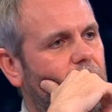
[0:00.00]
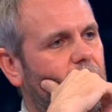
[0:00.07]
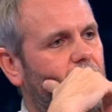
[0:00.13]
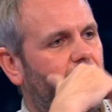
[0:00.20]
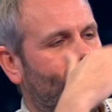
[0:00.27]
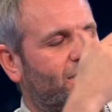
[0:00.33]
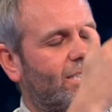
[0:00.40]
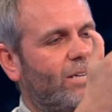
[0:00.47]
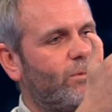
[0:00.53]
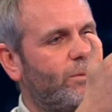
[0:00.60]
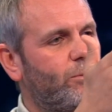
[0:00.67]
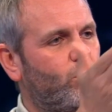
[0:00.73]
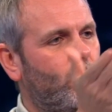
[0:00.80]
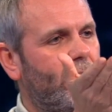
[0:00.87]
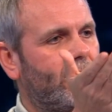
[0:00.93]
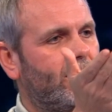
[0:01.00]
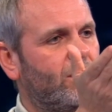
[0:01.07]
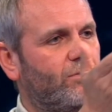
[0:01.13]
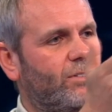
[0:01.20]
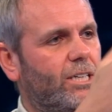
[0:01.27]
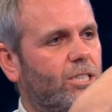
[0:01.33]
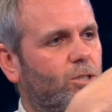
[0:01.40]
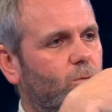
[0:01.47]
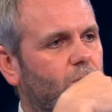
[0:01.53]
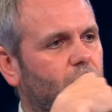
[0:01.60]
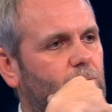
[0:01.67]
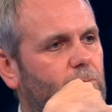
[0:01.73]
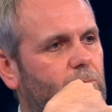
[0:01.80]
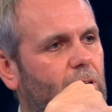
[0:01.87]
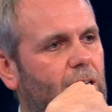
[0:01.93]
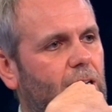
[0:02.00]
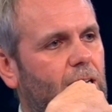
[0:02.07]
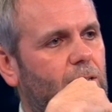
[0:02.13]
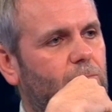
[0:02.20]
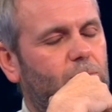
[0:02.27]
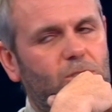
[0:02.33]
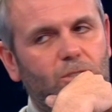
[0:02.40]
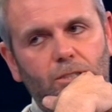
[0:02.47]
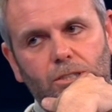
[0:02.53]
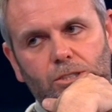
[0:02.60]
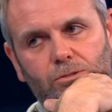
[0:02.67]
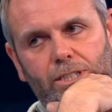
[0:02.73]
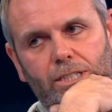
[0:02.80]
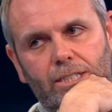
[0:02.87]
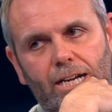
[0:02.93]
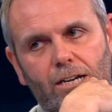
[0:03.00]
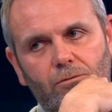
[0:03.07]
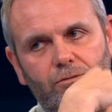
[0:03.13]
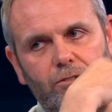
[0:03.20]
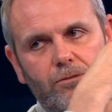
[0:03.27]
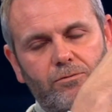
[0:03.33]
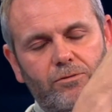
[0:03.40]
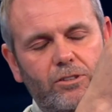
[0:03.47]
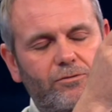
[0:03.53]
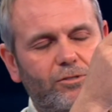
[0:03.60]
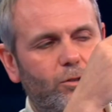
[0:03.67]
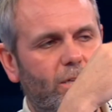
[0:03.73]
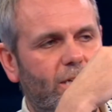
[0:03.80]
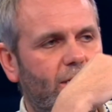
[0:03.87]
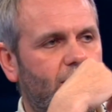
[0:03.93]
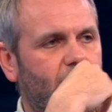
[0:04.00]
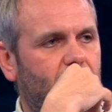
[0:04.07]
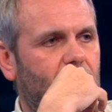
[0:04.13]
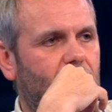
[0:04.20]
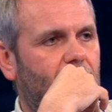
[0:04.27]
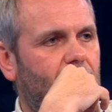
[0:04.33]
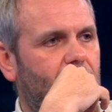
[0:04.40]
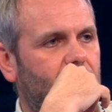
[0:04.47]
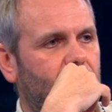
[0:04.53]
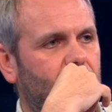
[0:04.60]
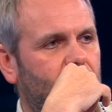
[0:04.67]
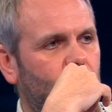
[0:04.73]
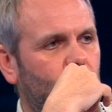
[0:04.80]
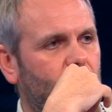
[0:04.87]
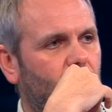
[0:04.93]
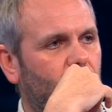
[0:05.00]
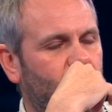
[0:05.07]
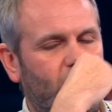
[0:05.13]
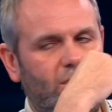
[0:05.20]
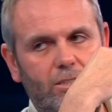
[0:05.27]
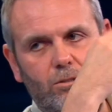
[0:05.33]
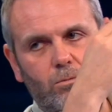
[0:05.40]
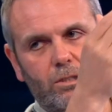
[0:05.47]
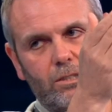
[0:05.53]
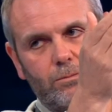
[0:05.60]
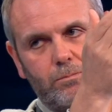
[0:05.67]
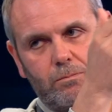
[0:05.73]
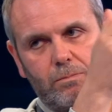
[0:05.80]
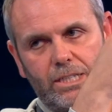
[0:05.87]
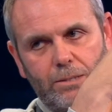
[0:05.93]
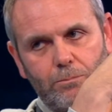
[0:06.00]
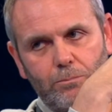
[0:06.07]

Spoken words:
as I say, we've been working in the virtual studios arena now for a few years, and we obviously still want to keep